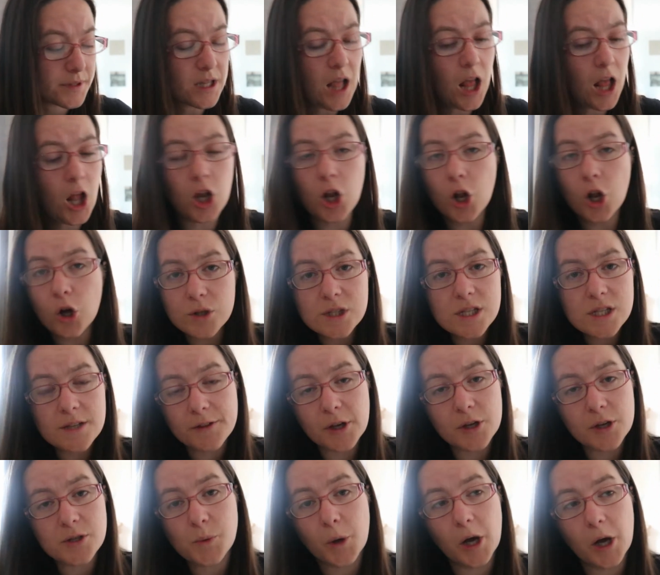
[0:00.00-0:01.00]
lots of
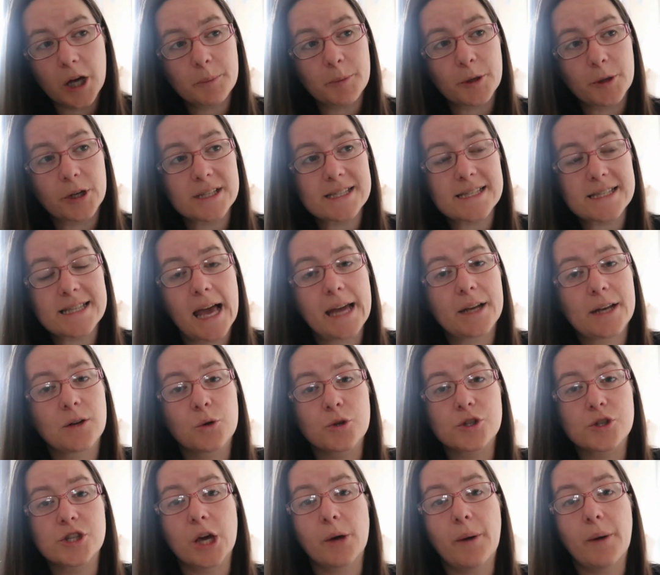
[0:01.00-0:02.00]
those workbooks then
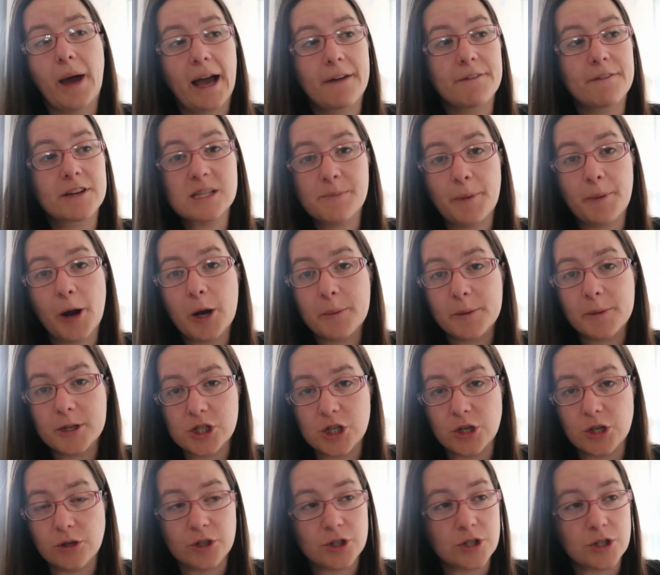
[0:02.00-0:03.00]
also have
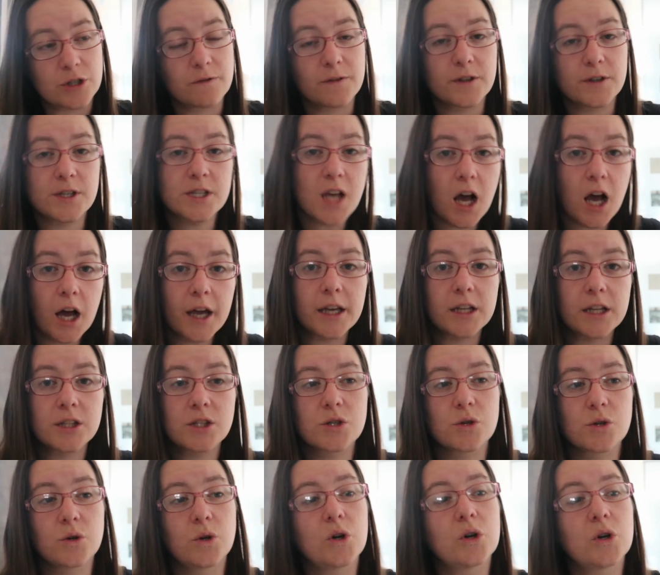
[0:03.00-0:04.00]
experiments you can do for
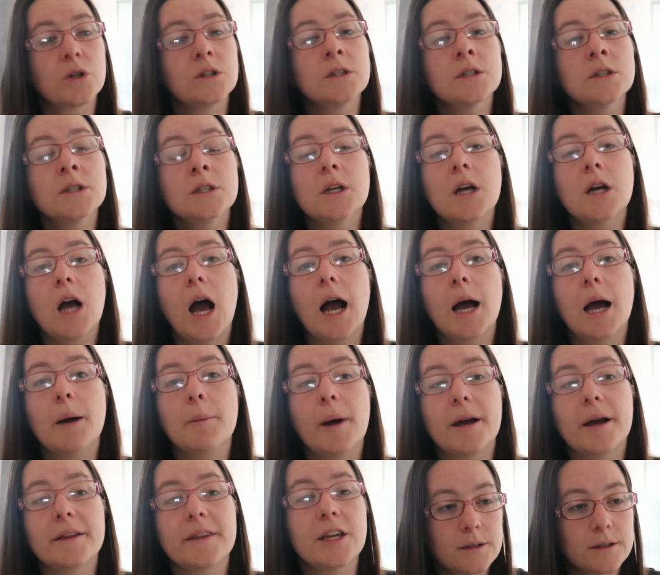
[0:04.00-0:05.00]
science or um,
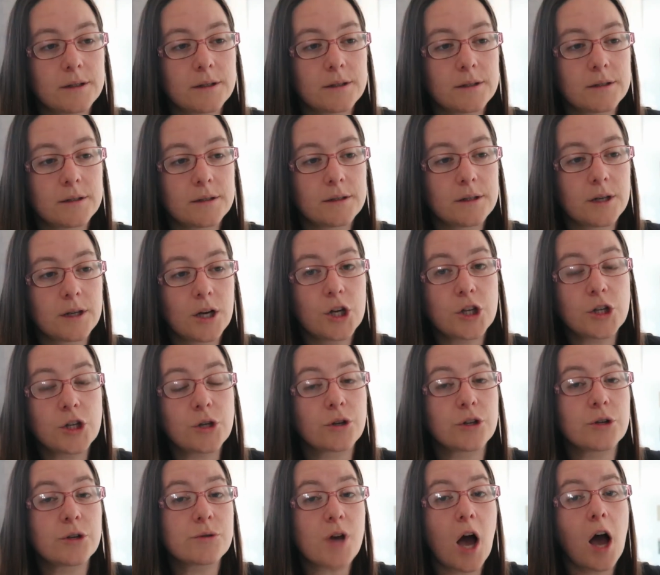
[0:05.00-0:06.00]
and then you, you
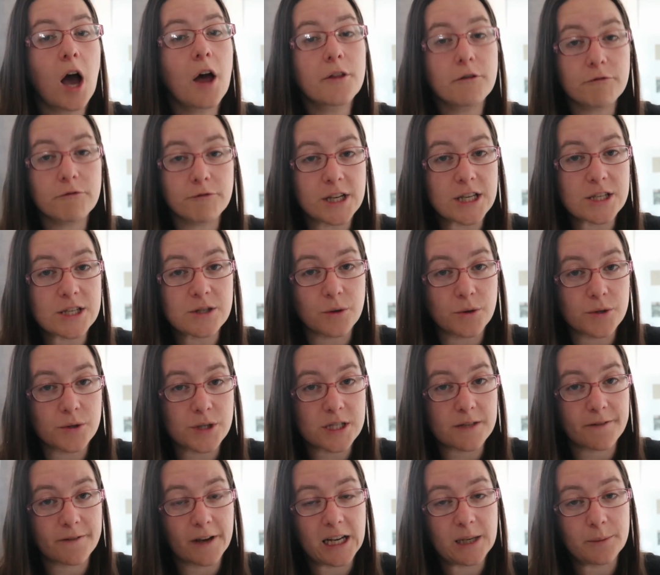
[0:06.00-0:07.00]
can use other
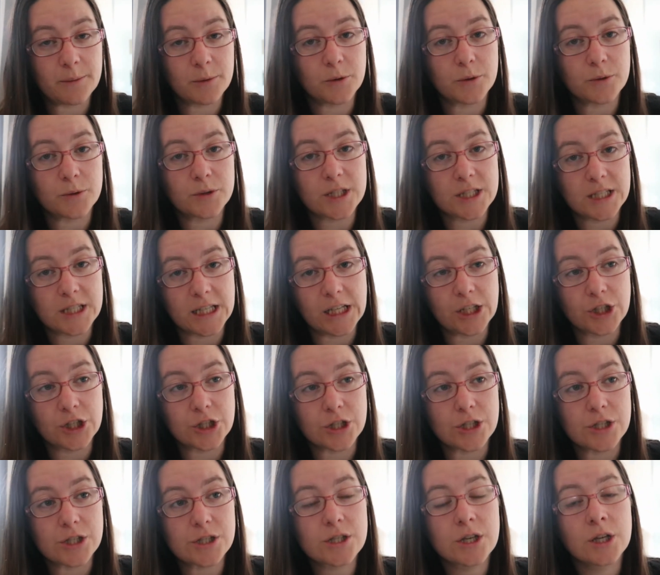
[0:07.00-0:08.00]
resources available to
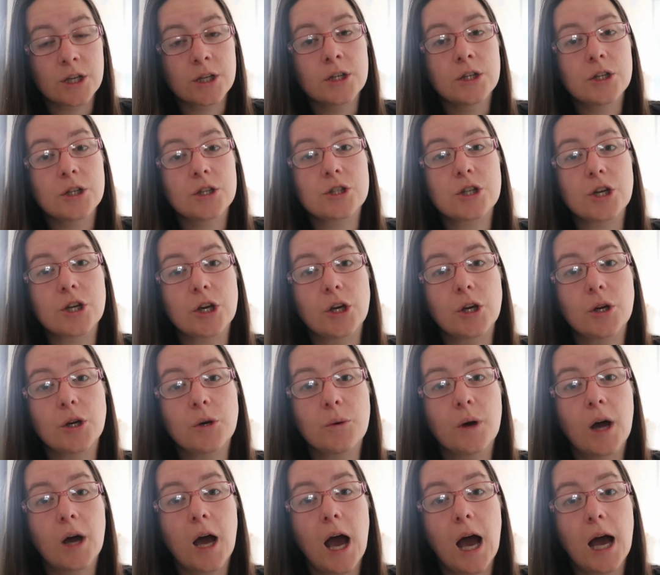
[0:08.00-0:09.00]
teachers
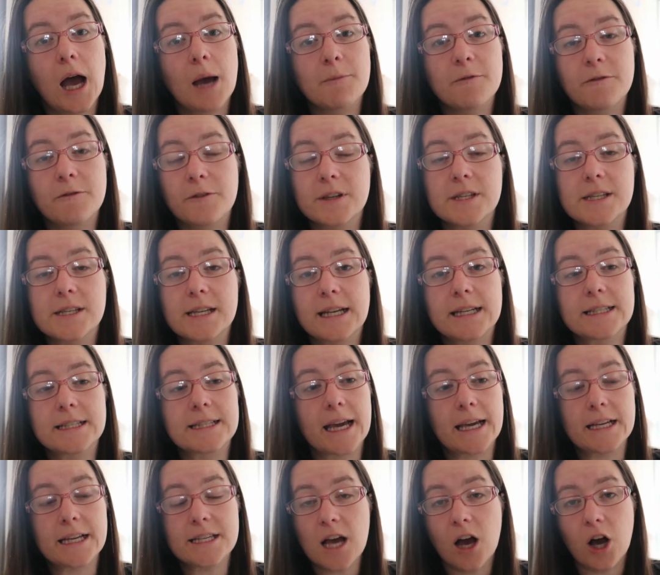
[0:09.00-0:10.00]
to um,
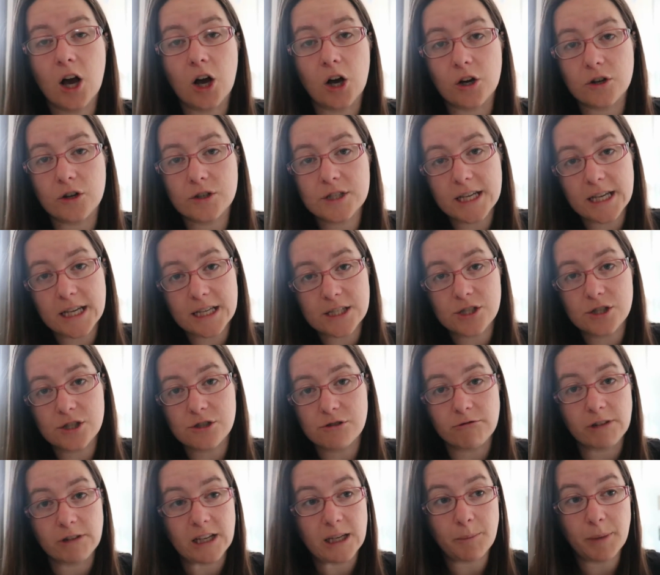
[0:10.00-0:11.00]
facilitate art,
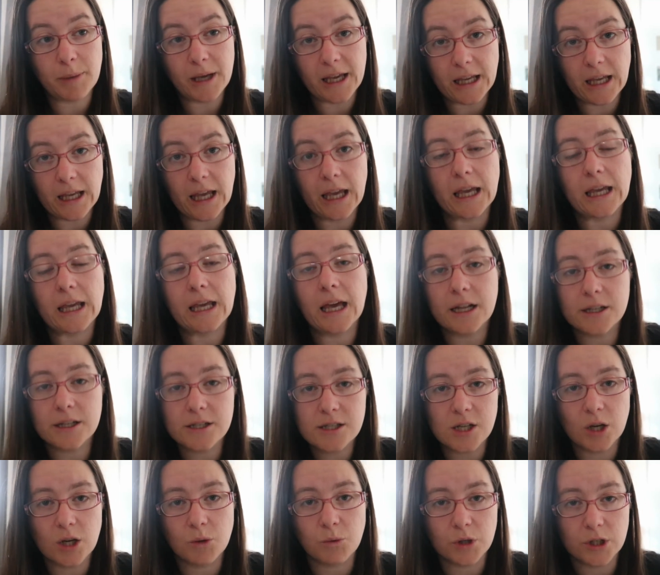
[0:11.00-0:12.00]
history, PE and
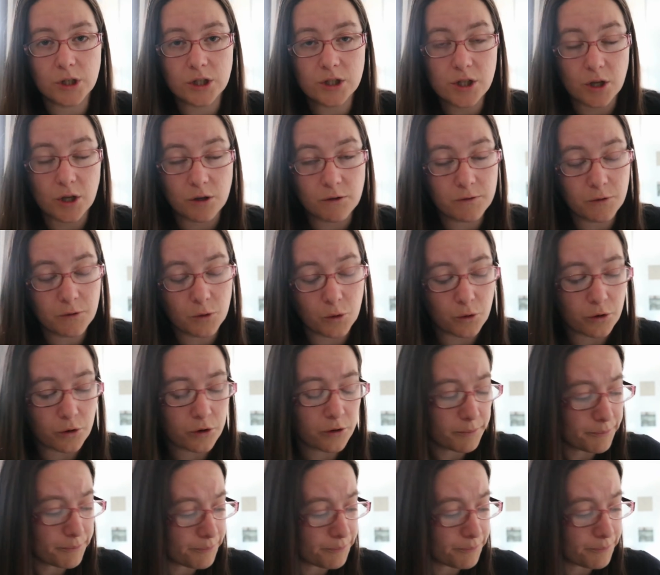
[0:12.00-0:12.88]
so on and so forth.